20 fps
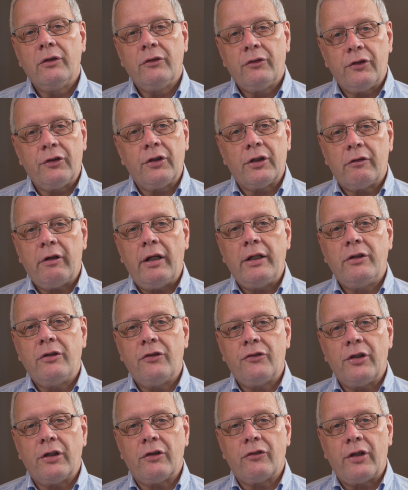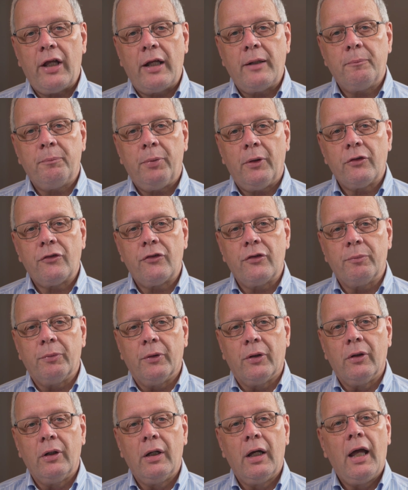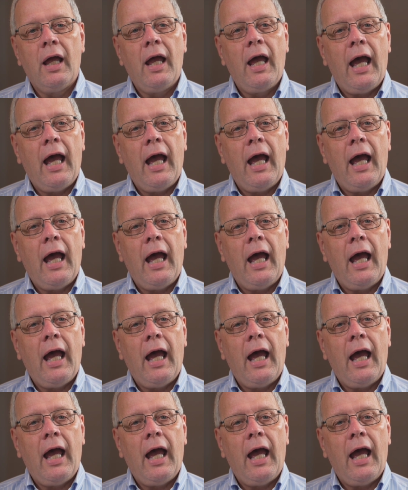to the greatest extent possible,